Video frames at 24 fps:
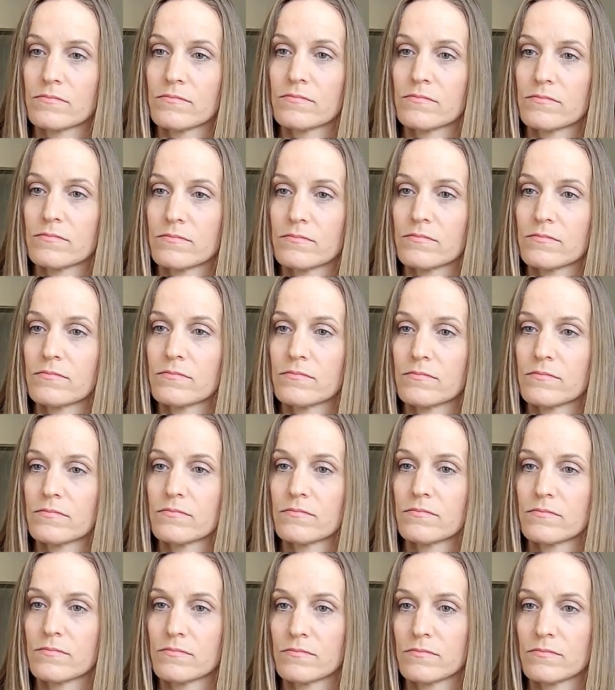
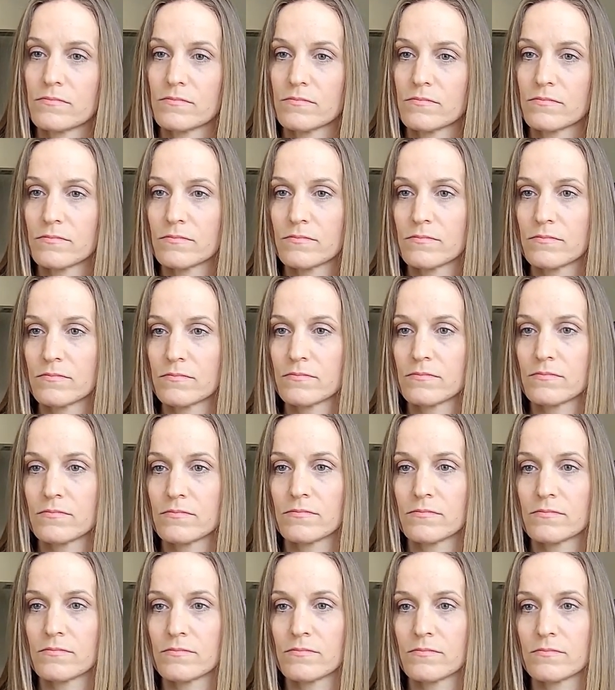
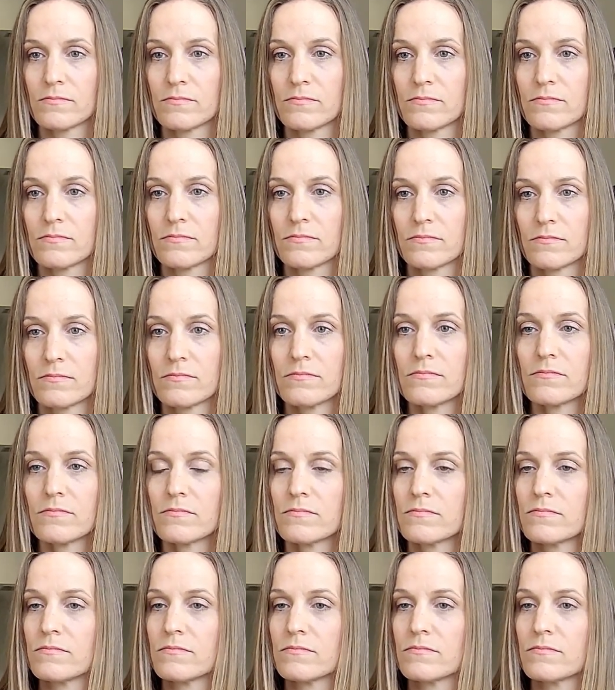
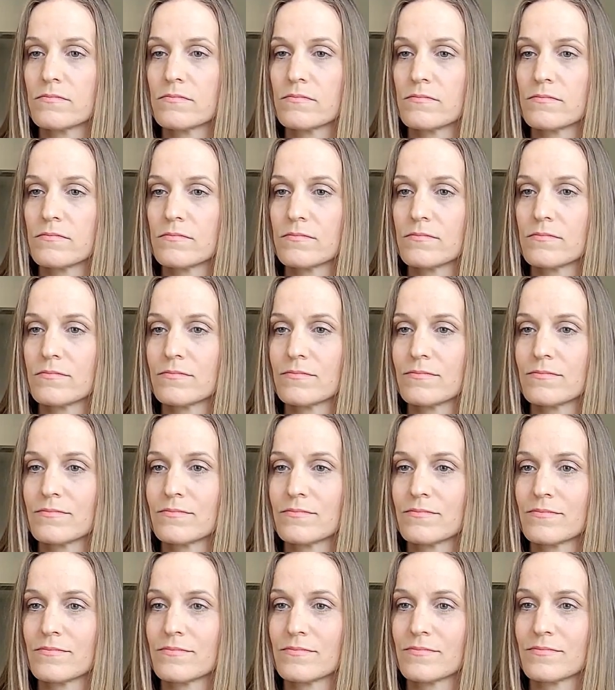
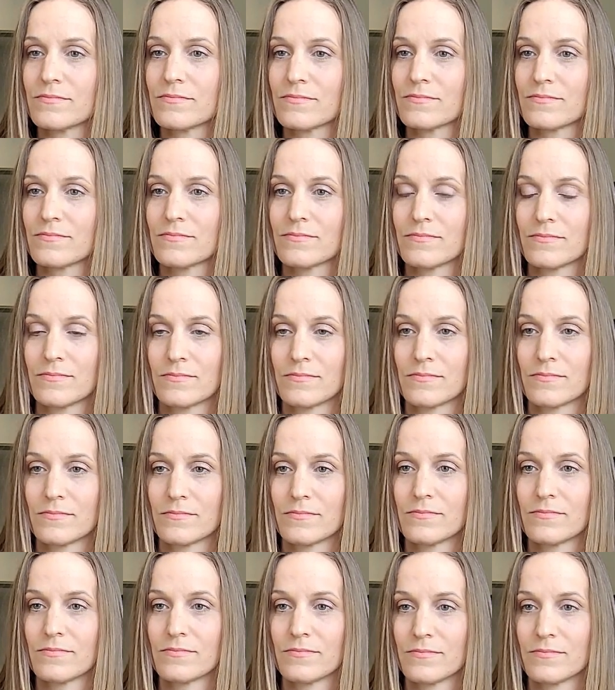
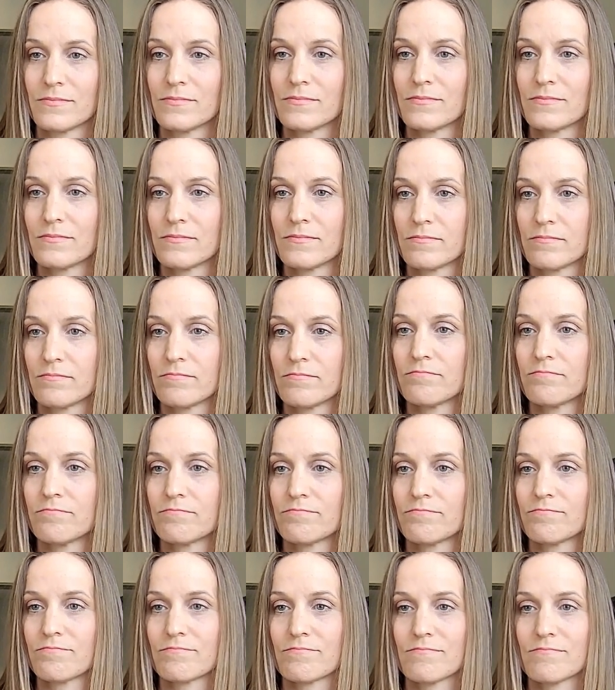
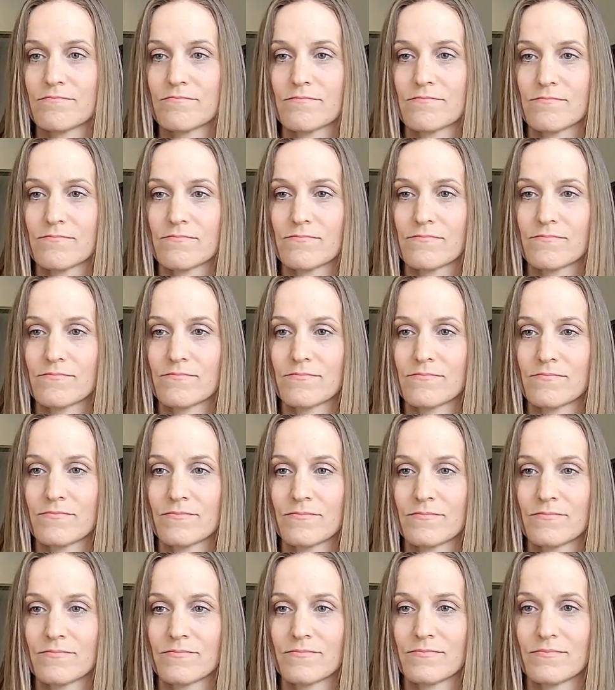
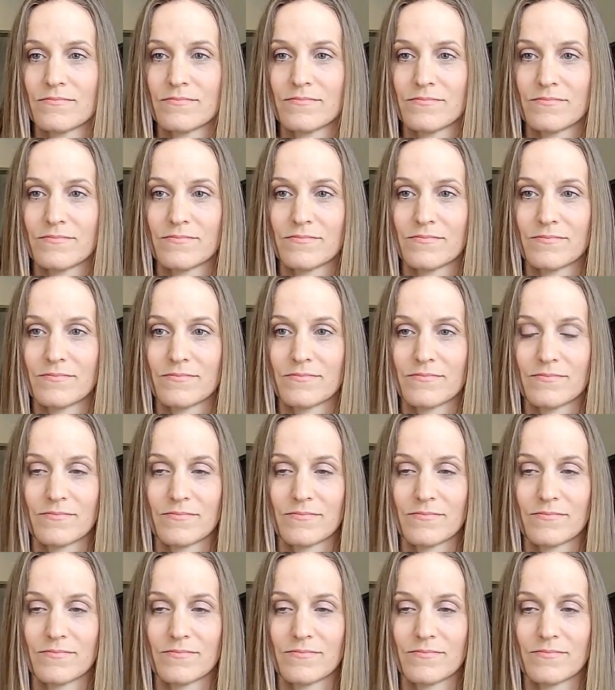This person isn't speaking.